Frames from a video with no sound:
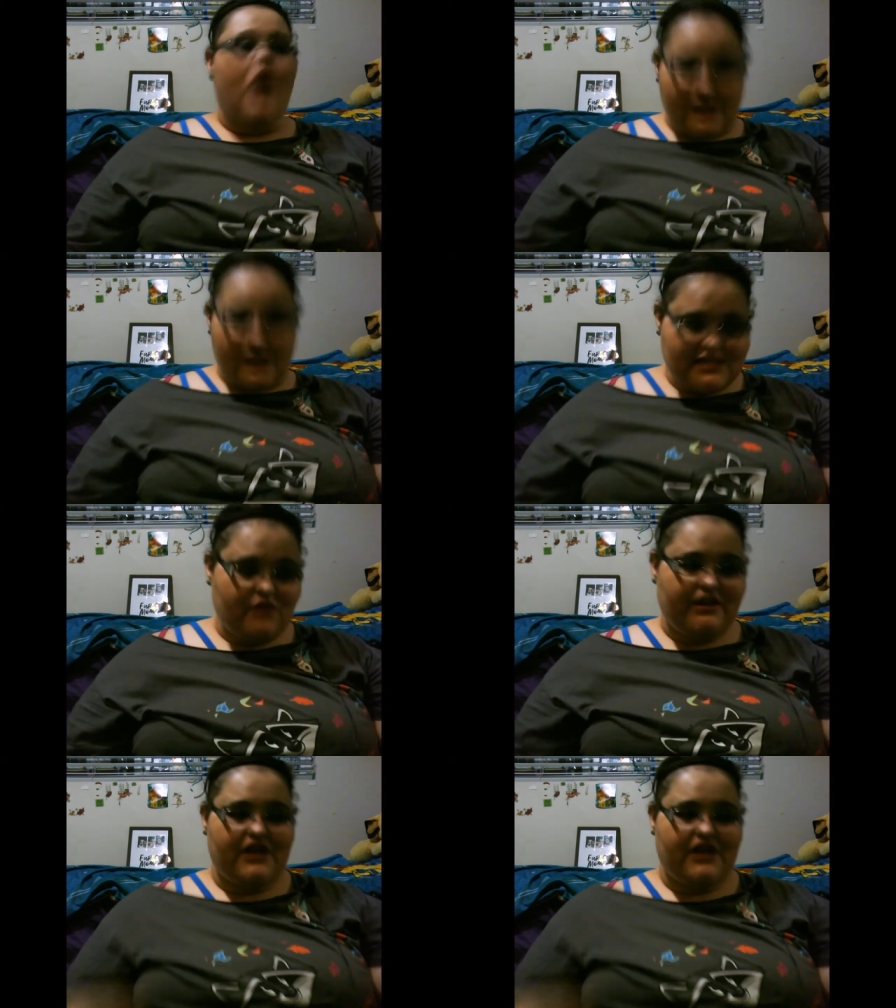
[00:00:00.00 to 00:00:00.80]
also
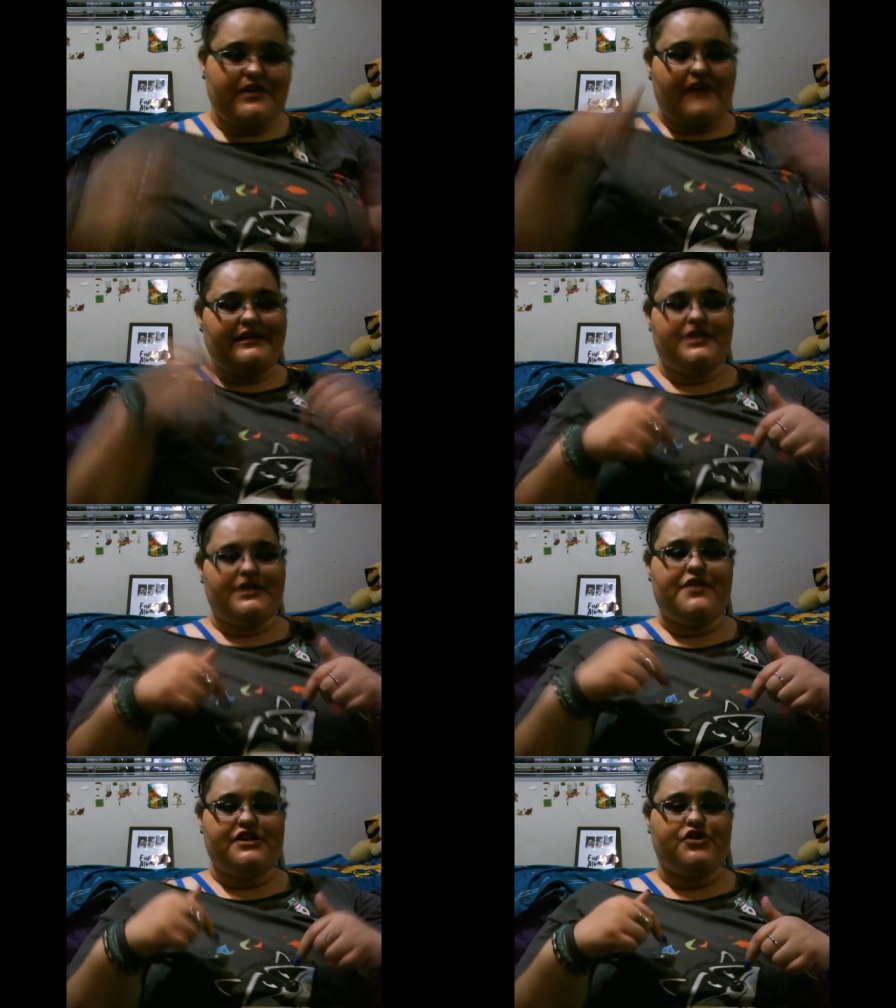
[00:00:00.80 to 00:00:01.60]
want to go down into
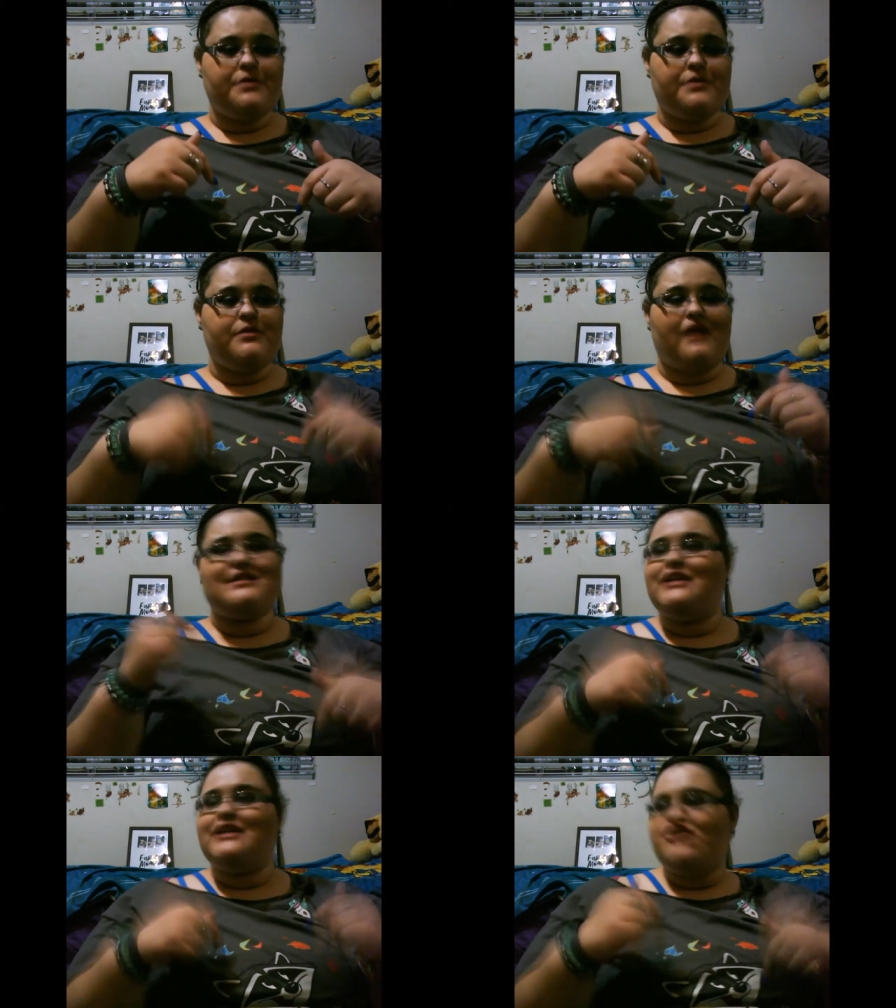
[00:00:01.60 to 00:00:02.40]
the description
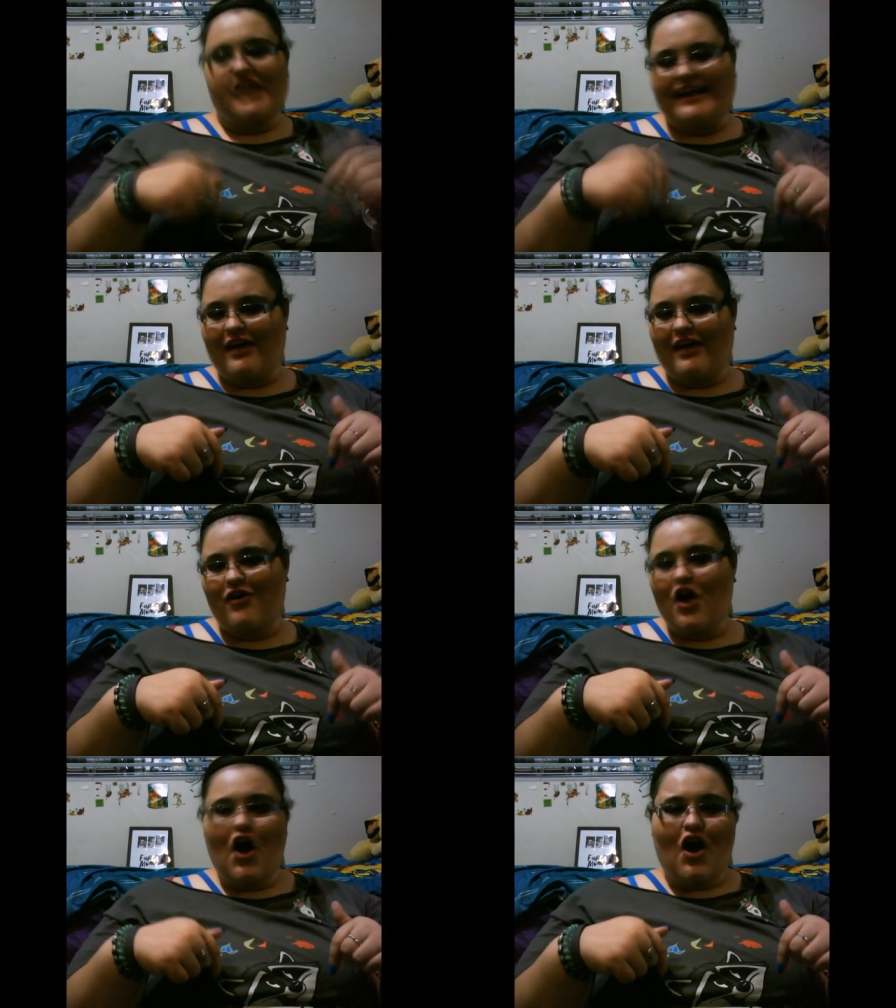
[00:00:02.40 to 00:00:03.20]
box and check out
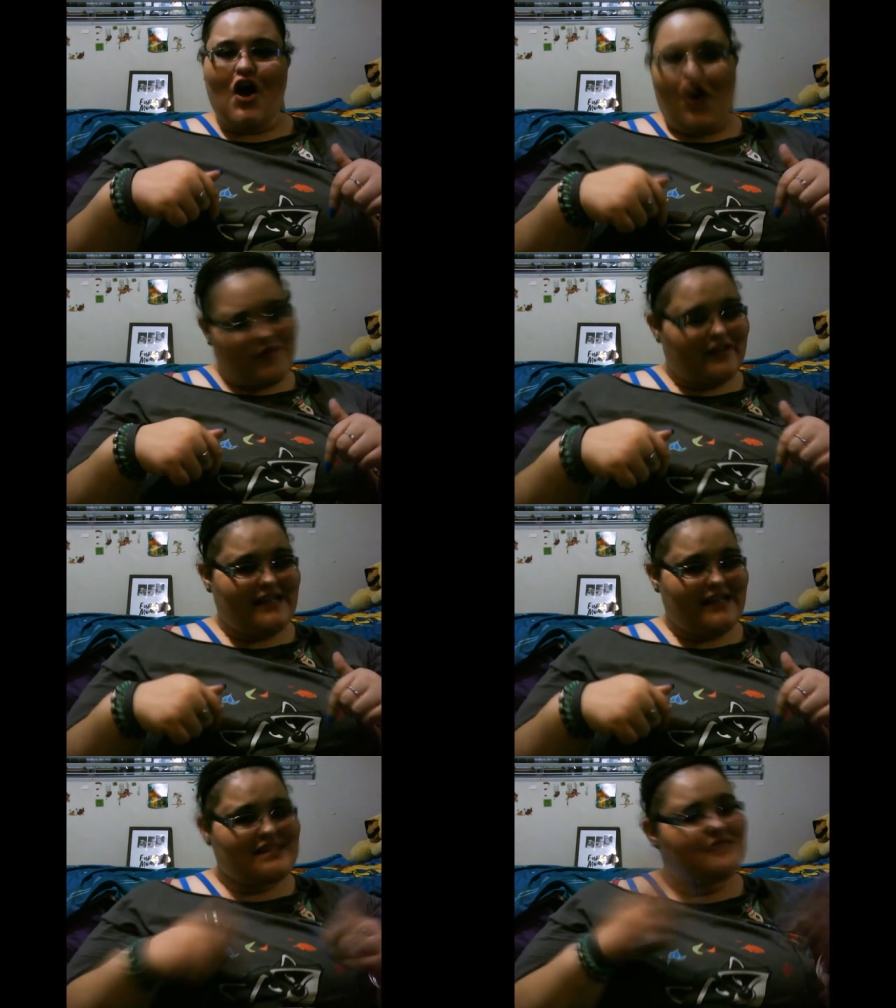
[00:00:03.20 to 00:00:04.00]
all the
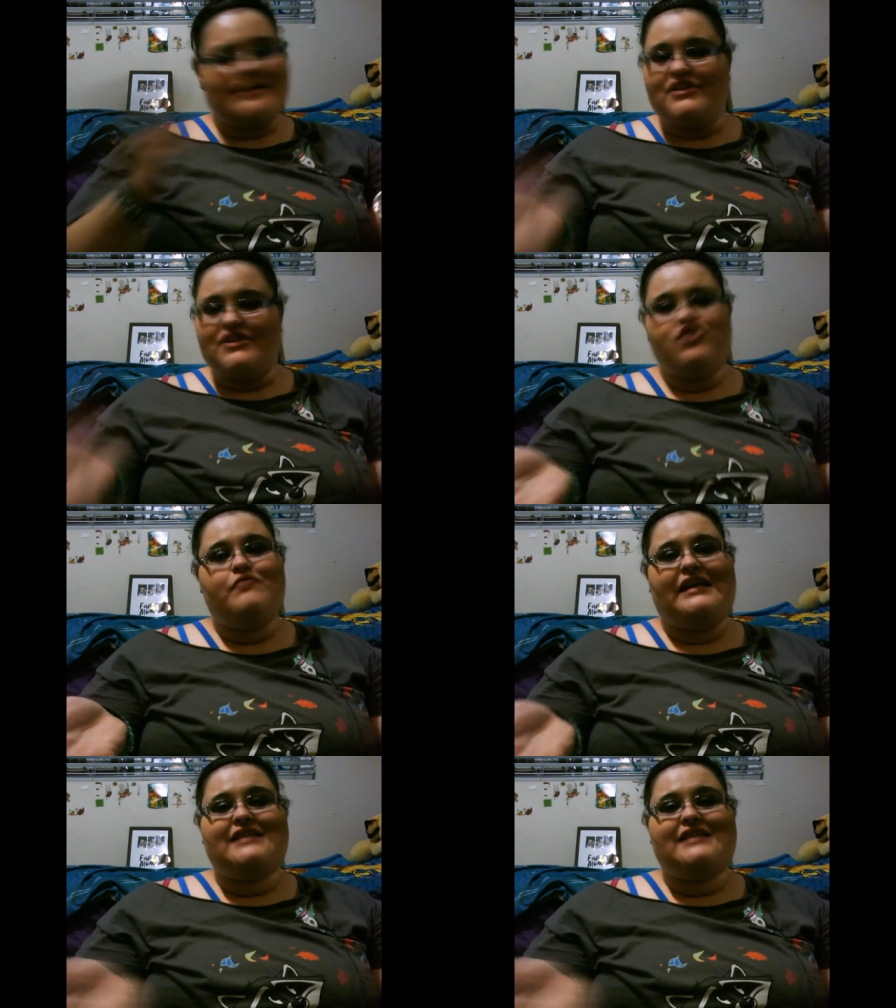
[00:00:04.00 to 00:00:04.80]
links to my social
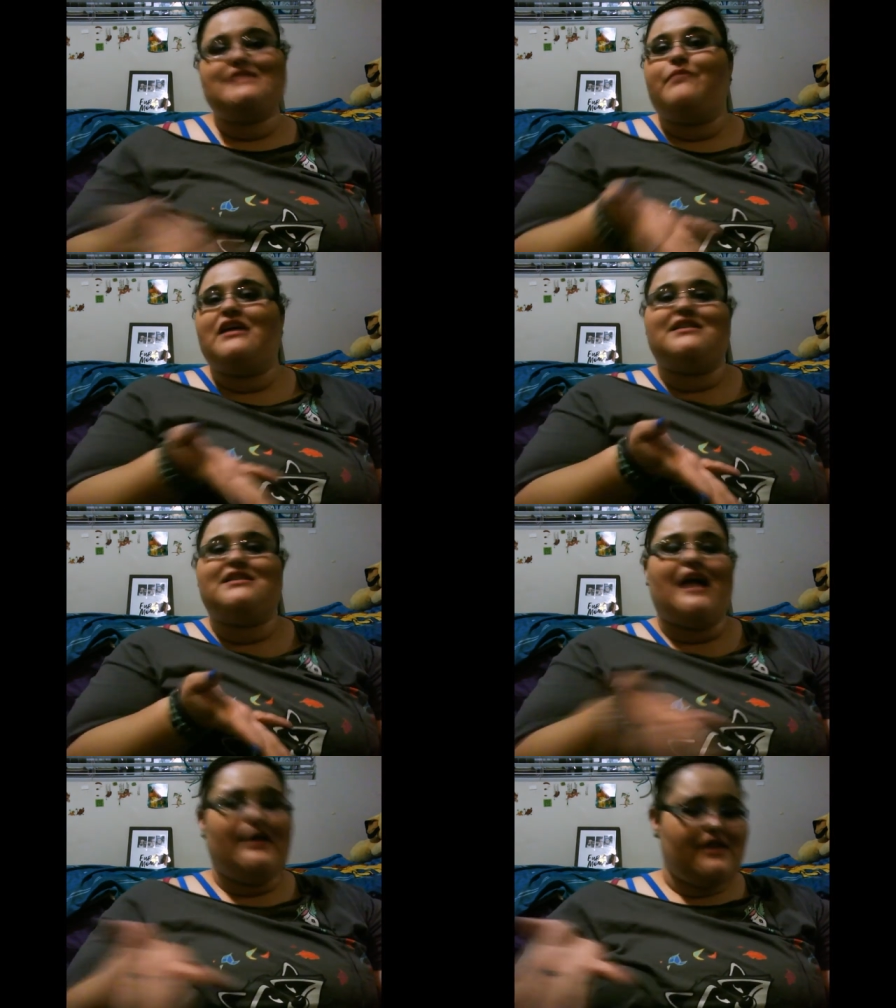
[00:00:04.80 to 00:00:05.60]
medias because
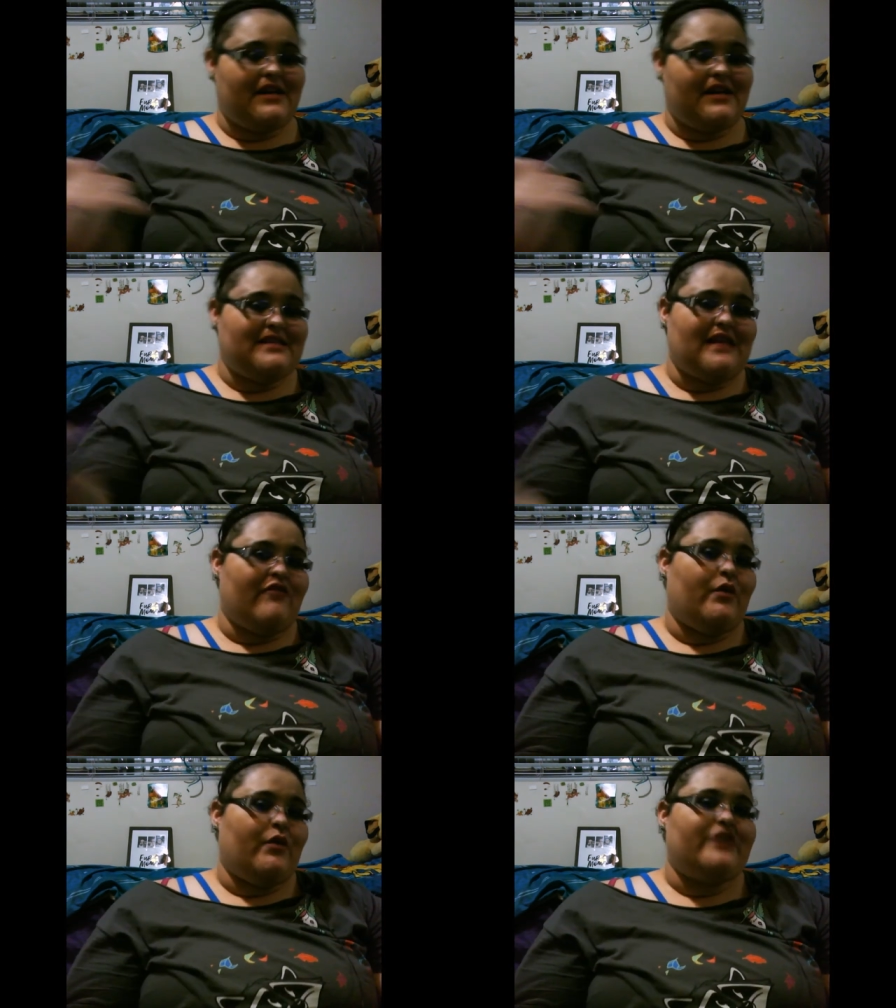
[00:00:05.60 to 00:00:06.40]
I it is
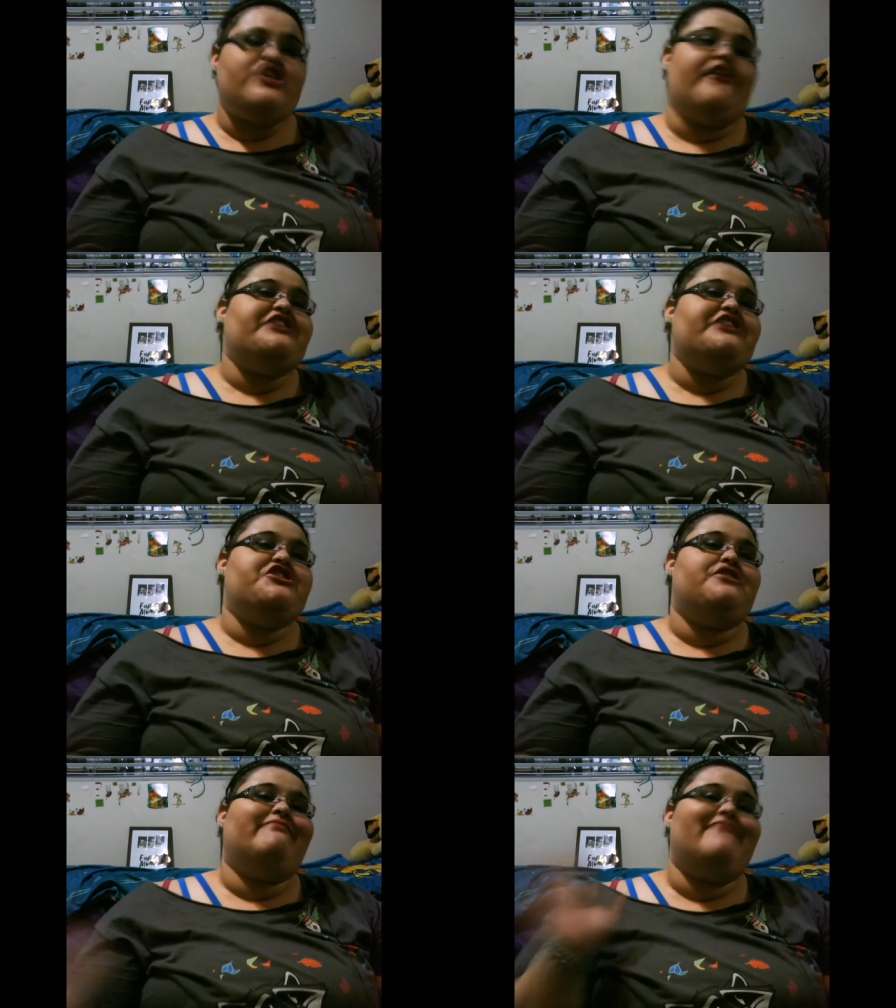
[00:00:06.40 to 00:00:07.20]
everywhere cherished.